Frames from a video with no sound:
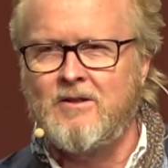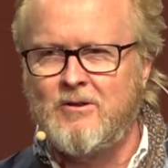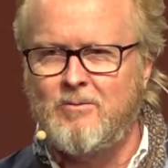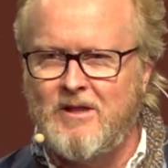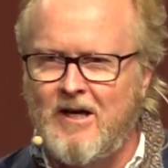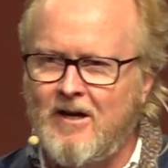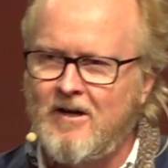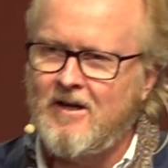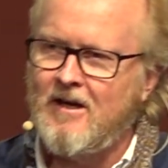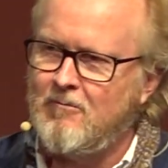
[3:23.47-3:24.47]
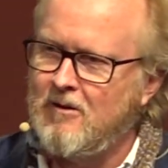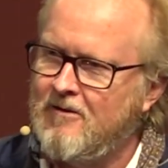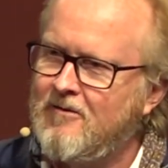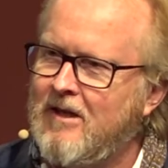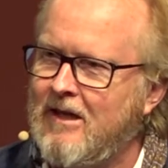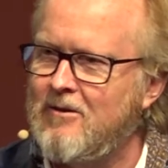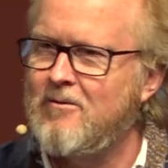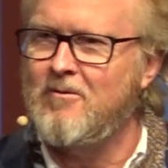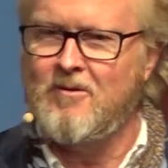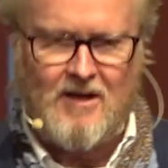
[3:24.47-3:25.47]
to be done, and I will take you
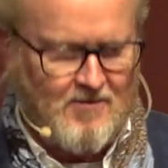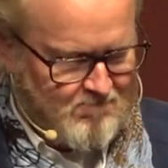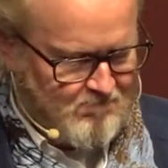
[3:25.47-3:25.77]
through that.